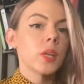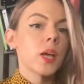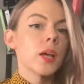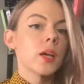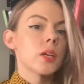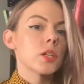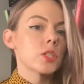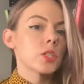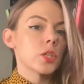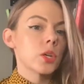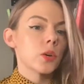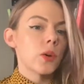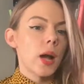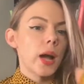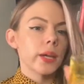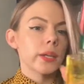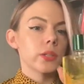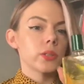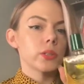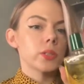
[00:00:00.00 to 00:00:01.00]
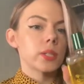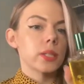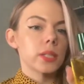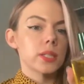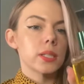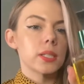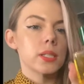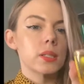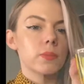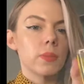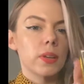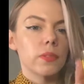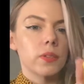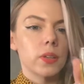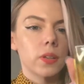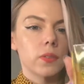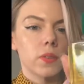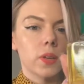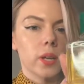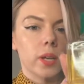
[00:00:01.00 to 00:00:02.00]
So this is my
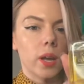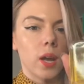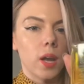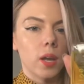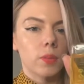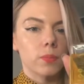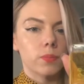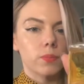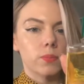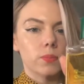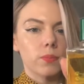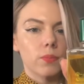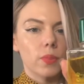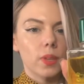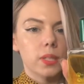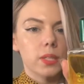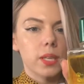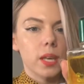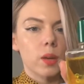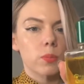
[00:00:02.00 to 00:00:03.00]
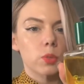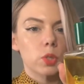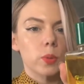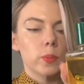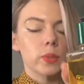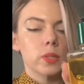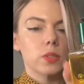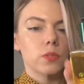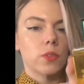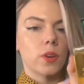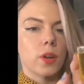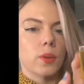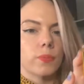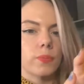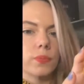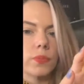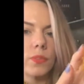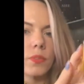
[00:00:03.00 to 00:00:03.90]
favorite scalp treatments from, if